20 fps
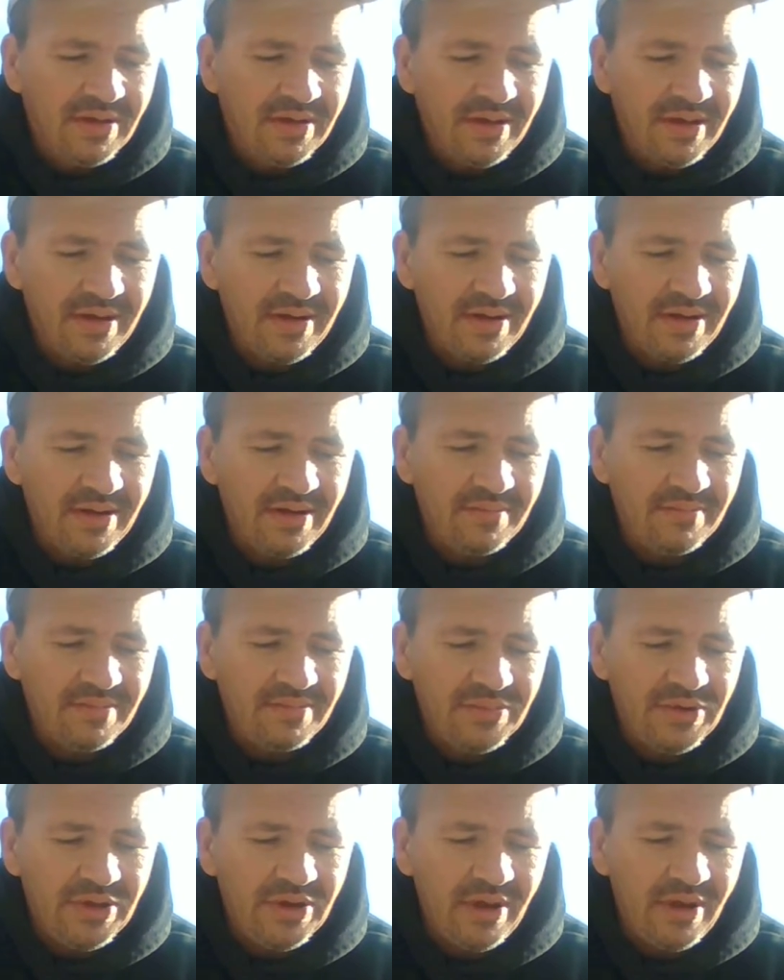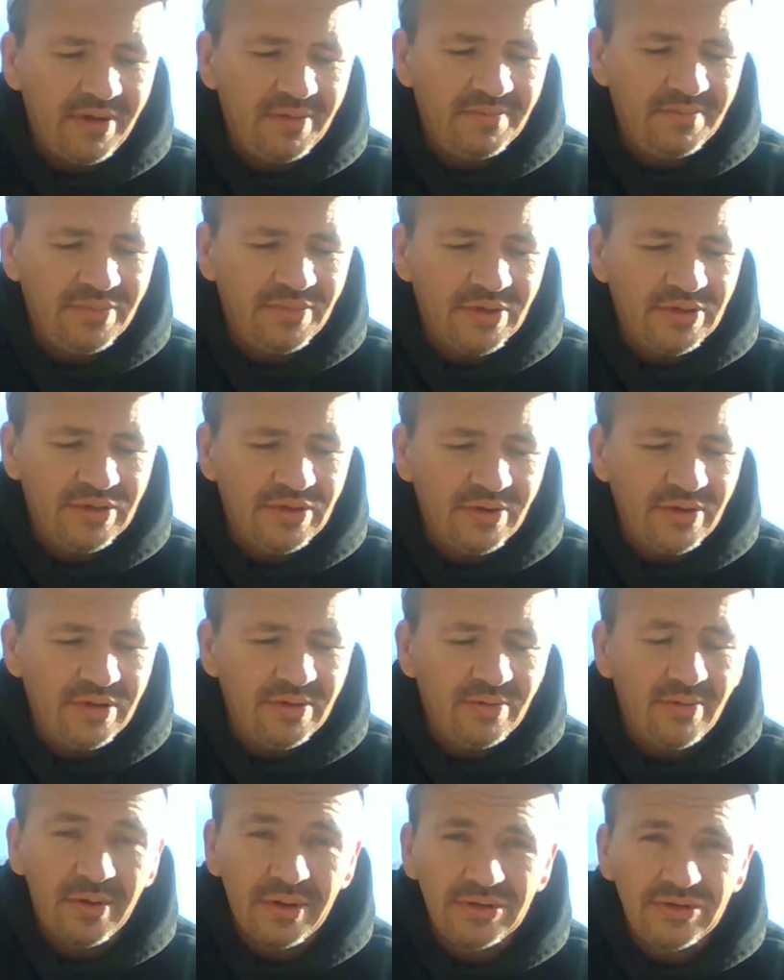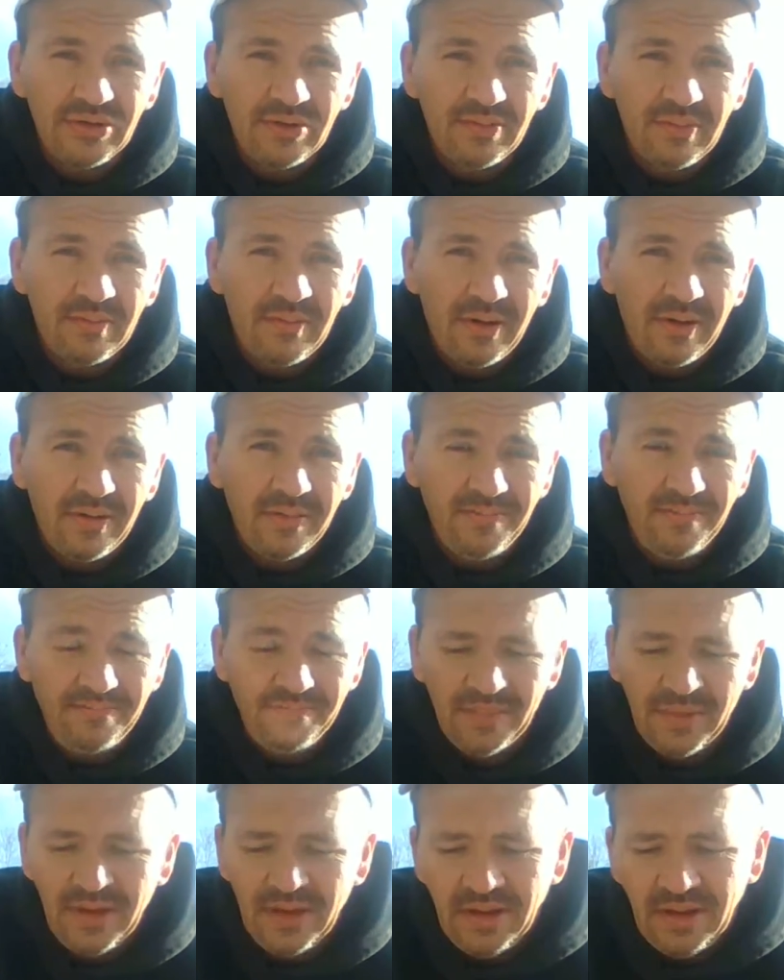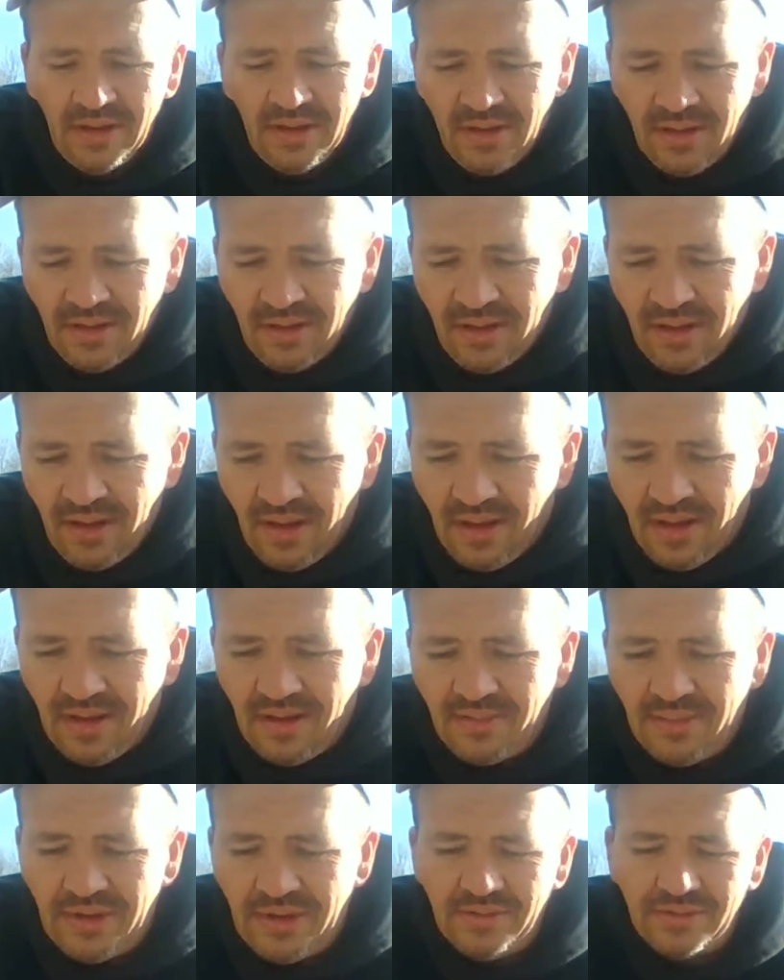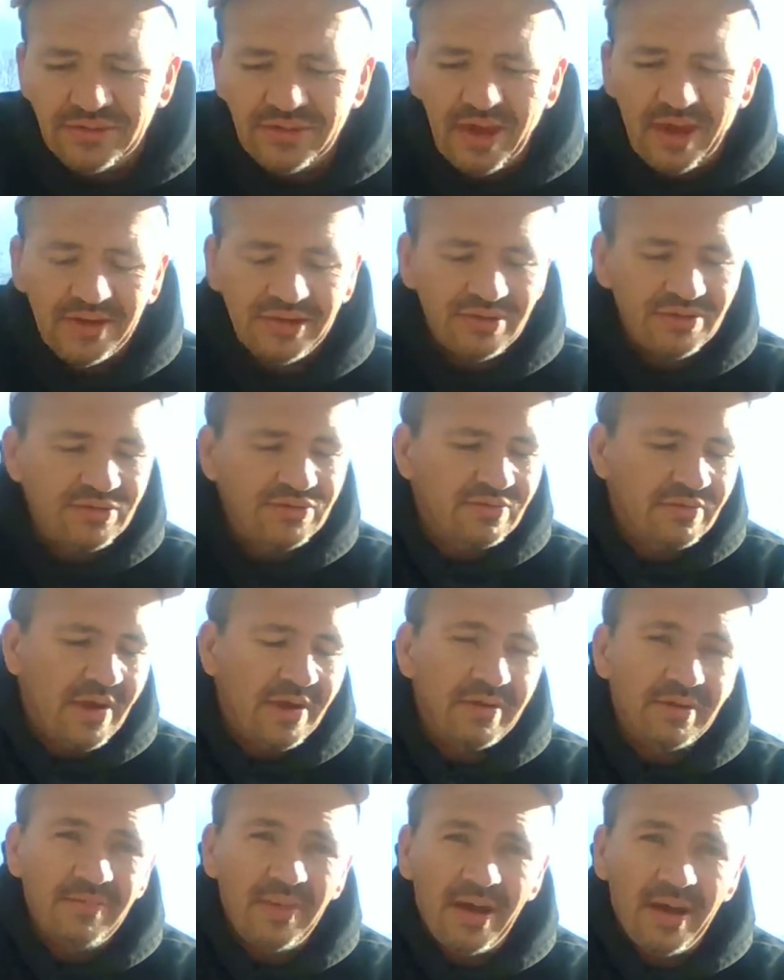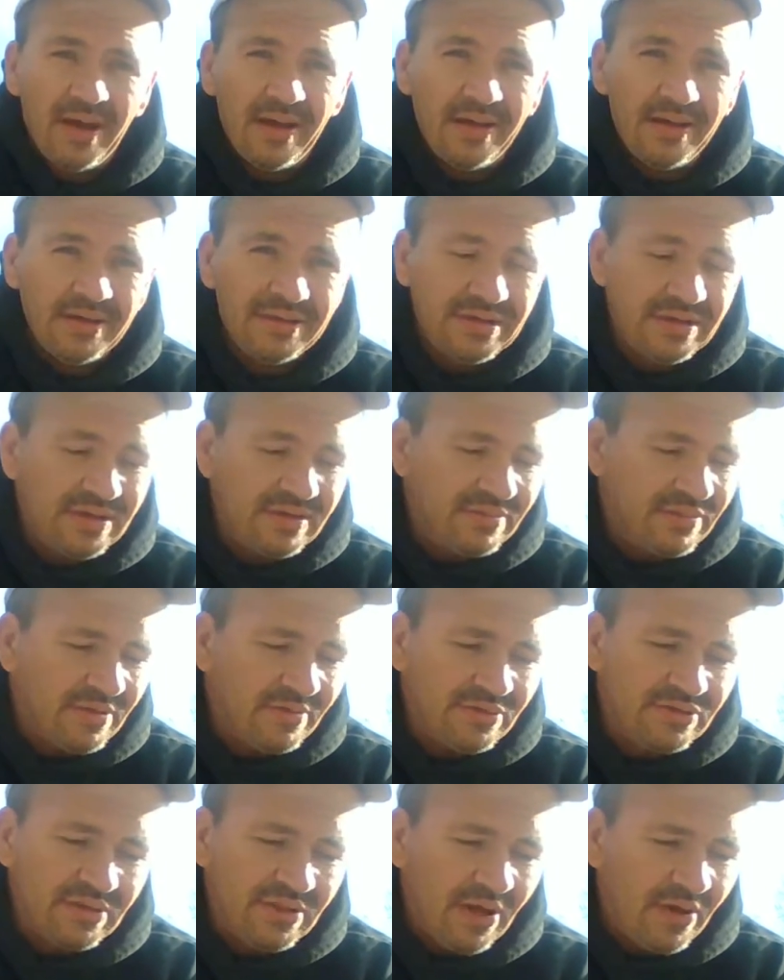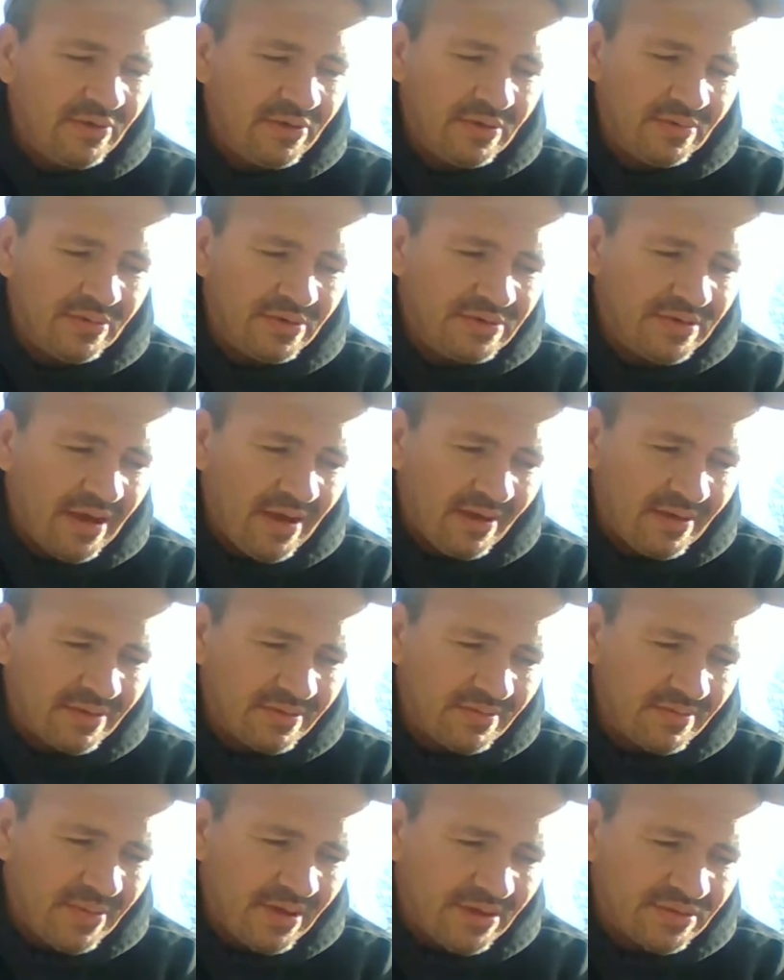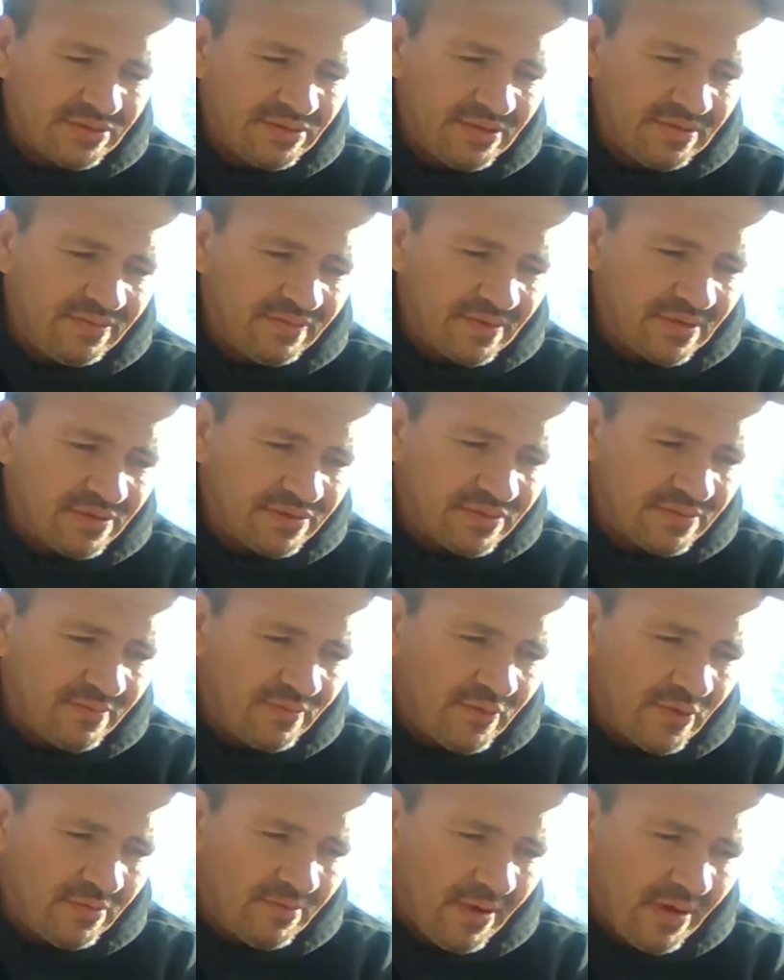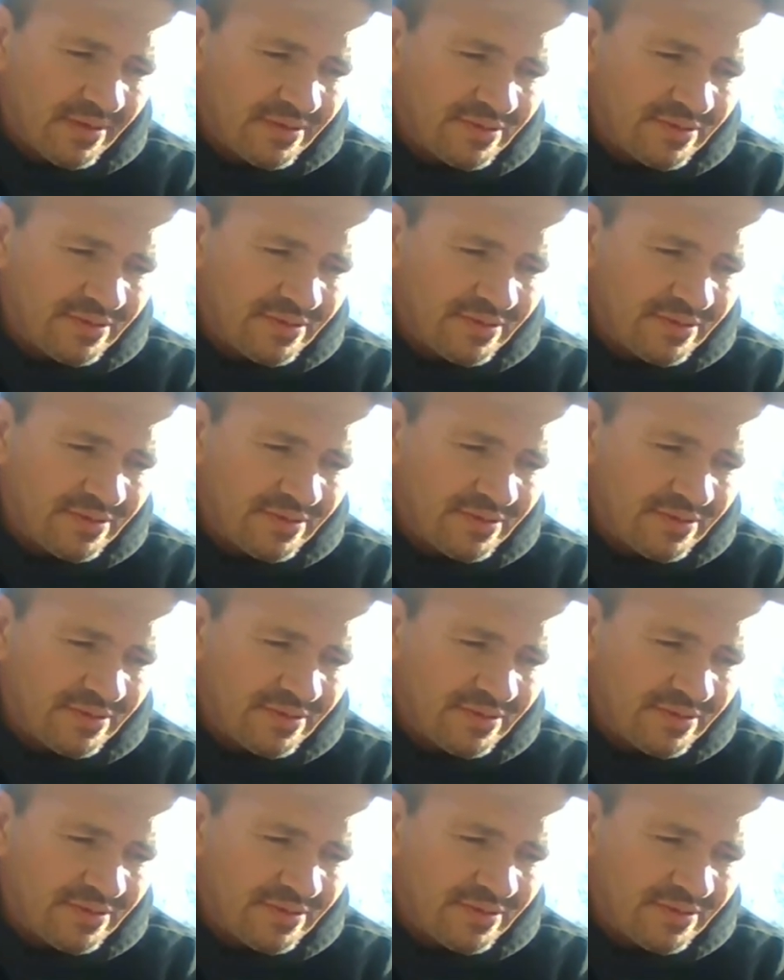And, um, you know, the year he won a Super Bowl, um, he was actually surrounded by a team that was loaded with talent and best defense in football